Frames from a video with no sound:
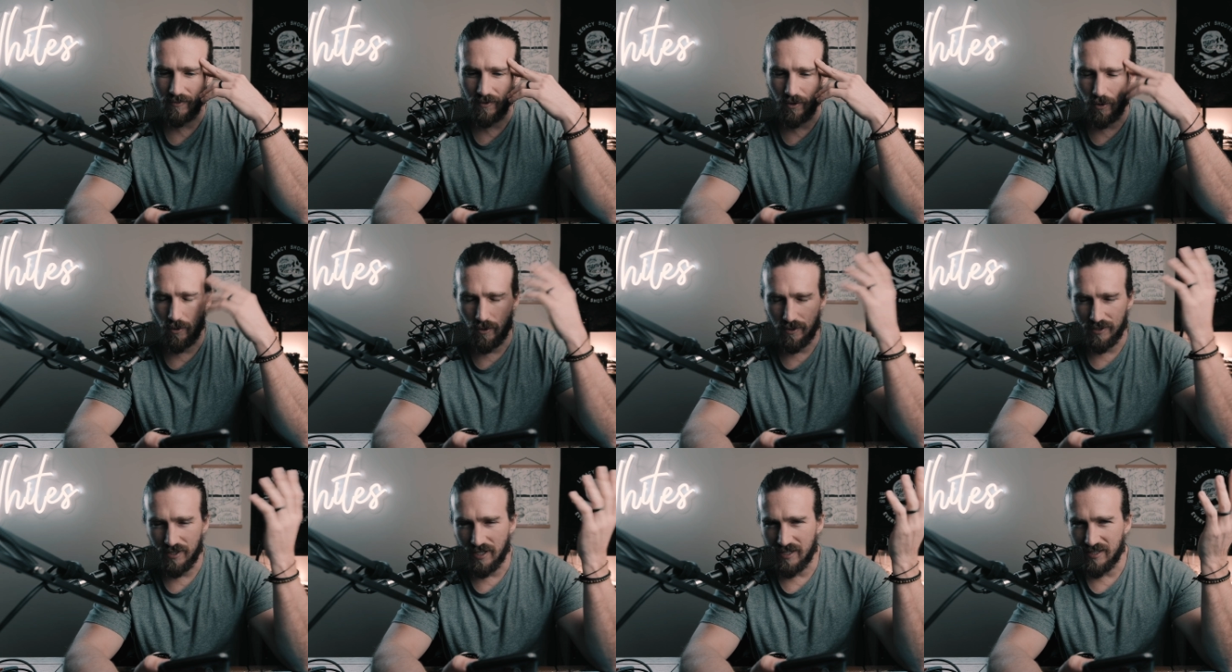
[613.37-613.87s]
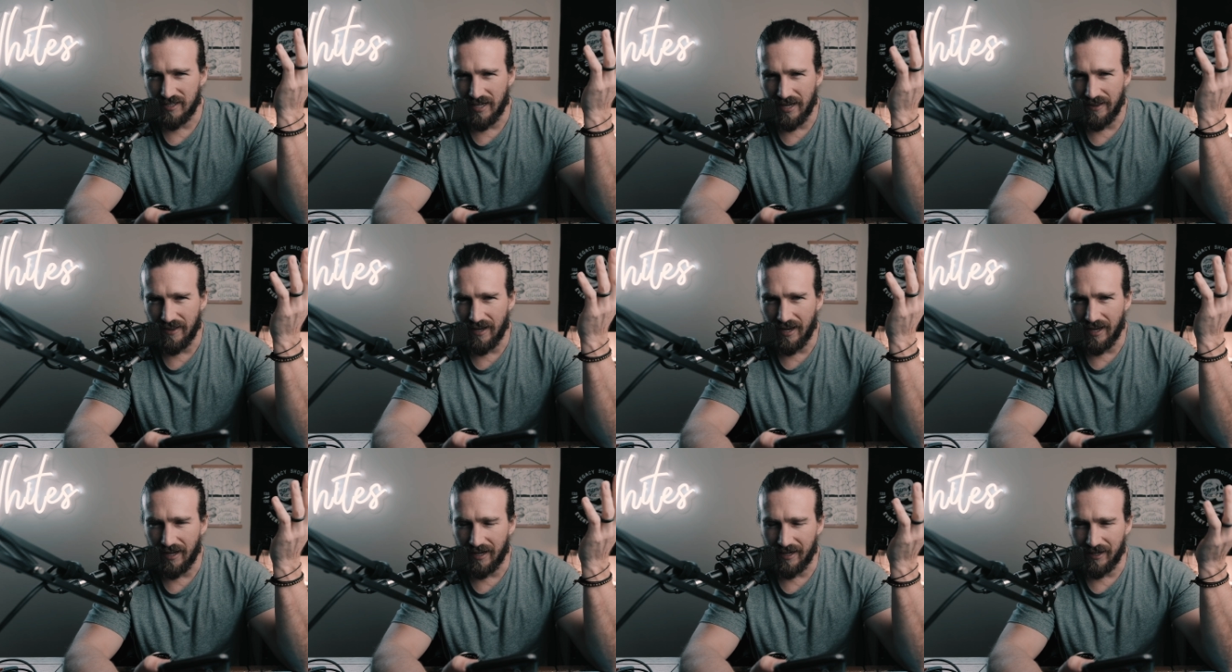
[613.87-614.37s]
Of course, I say
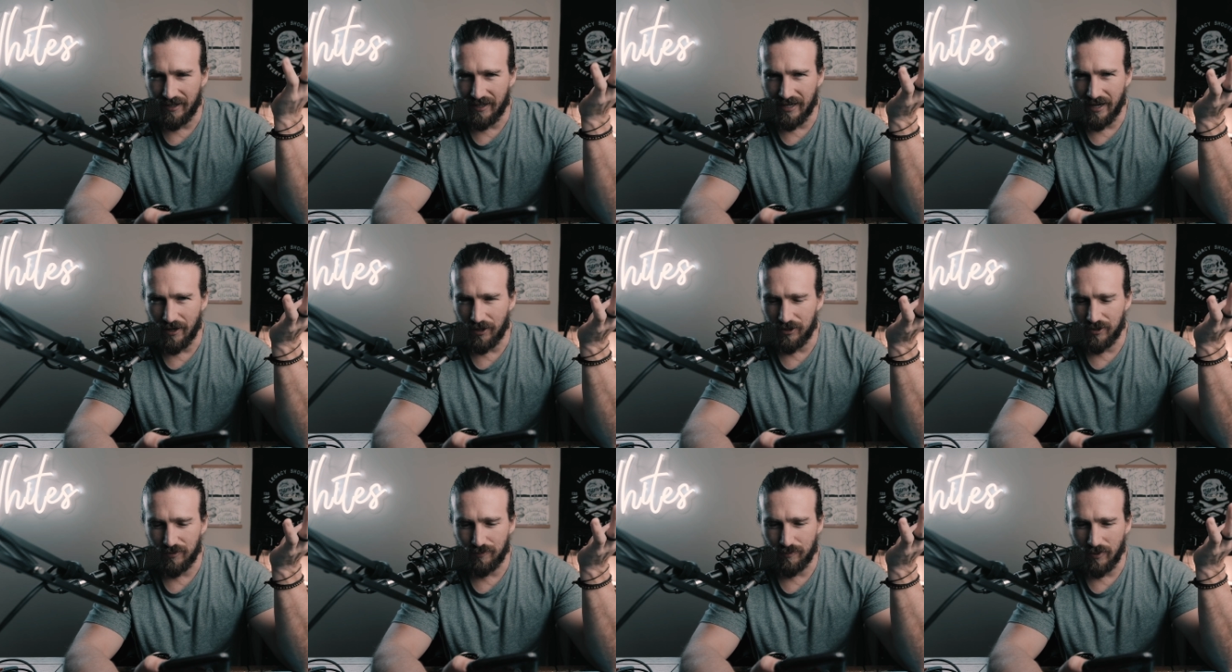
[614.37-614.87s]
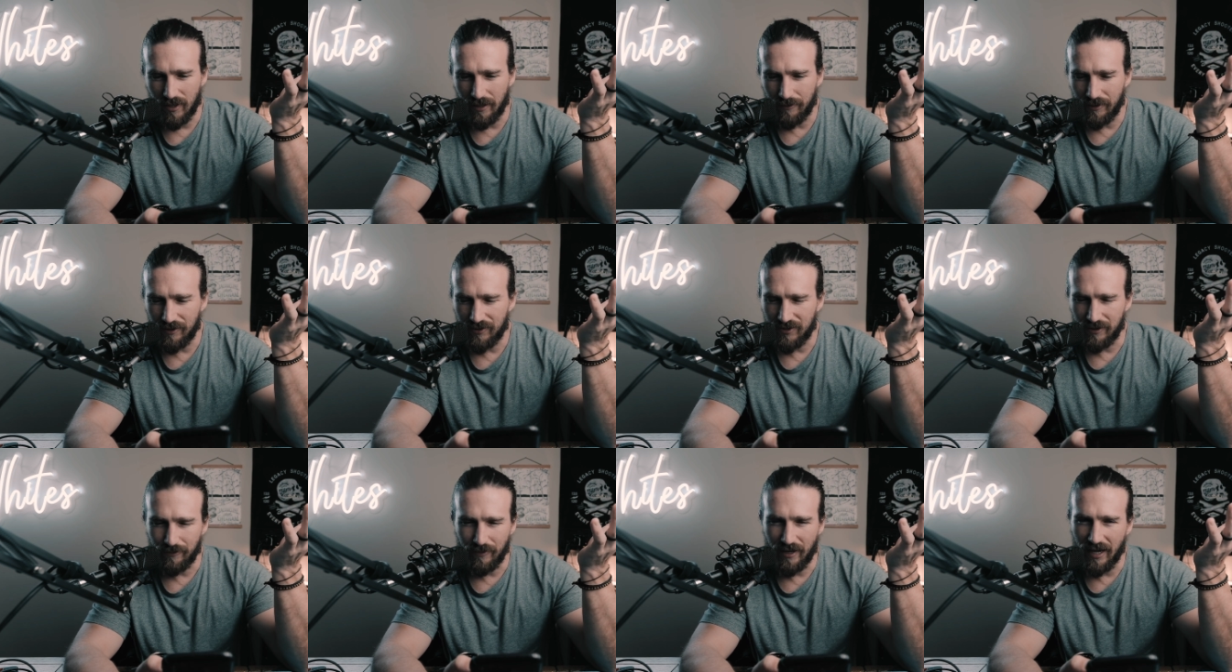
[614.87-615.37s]
that, and then now it's probably
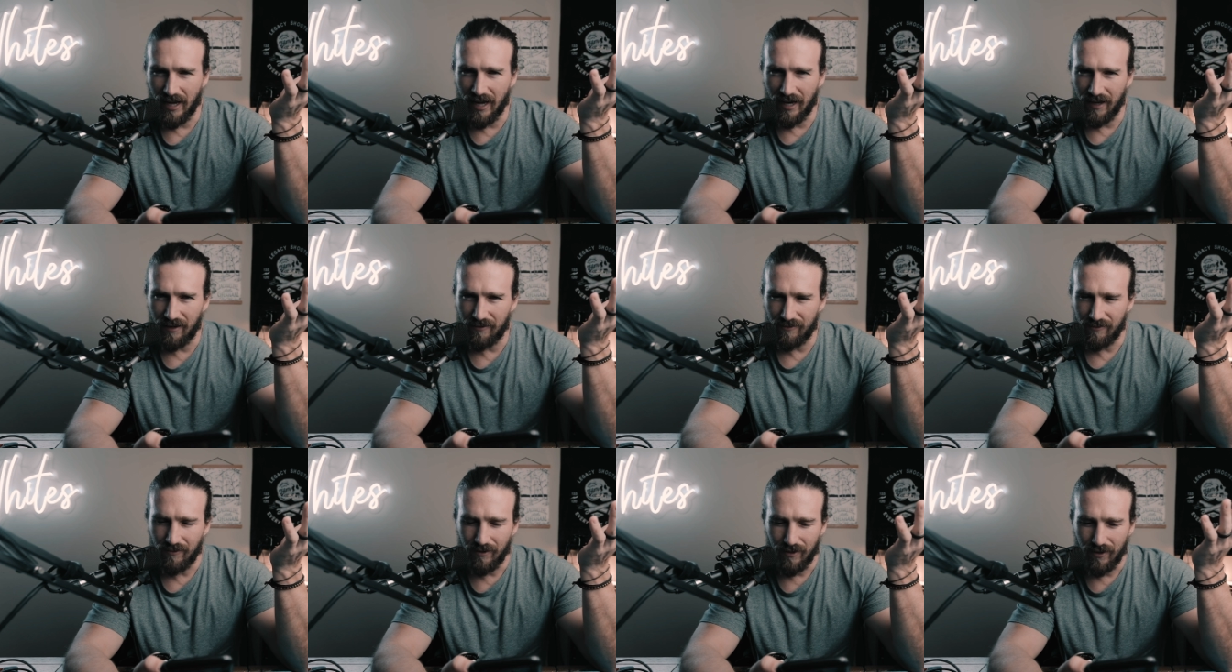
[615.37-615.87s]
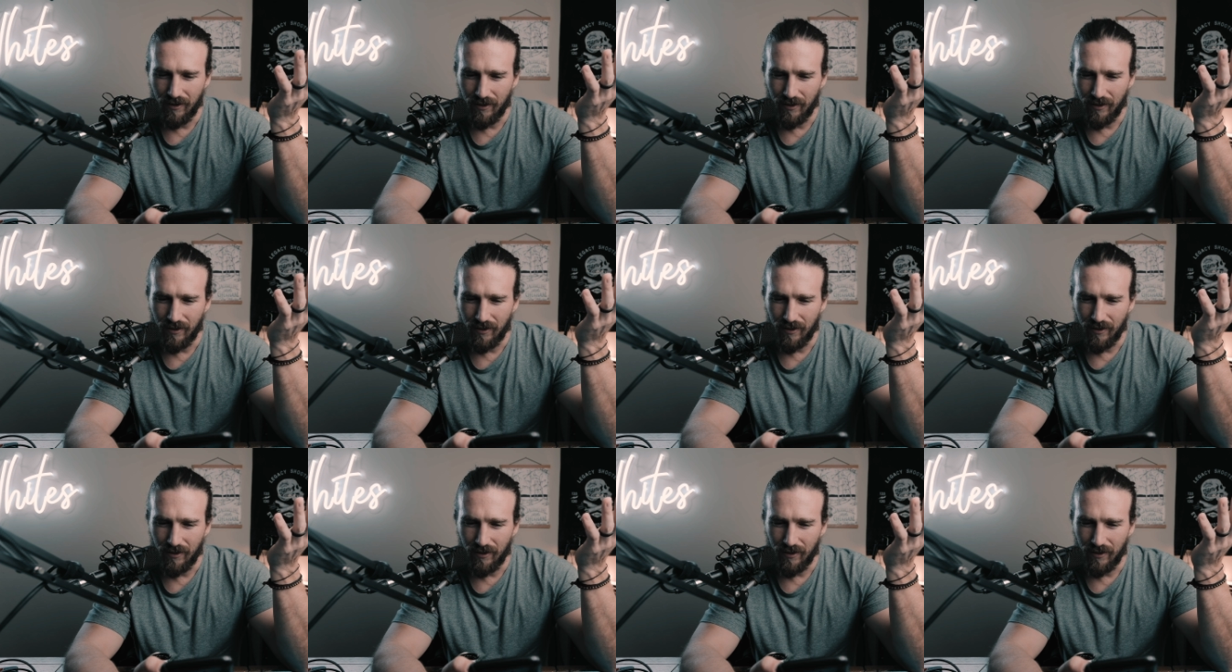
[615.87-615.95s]
some Canon